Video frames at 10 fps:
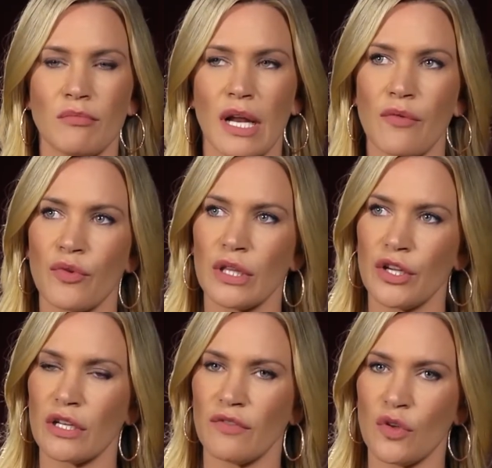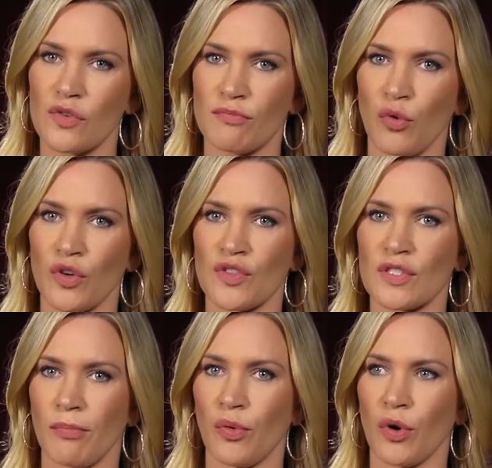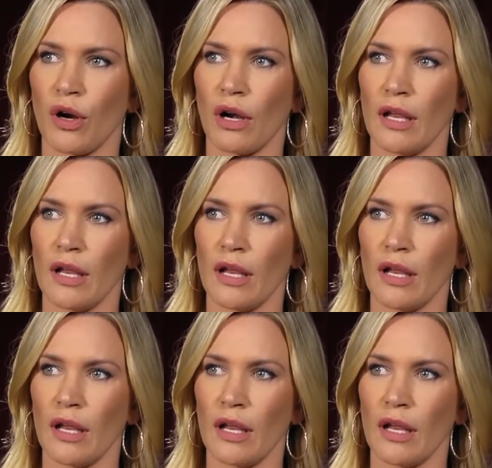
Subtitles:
but I really could have used more support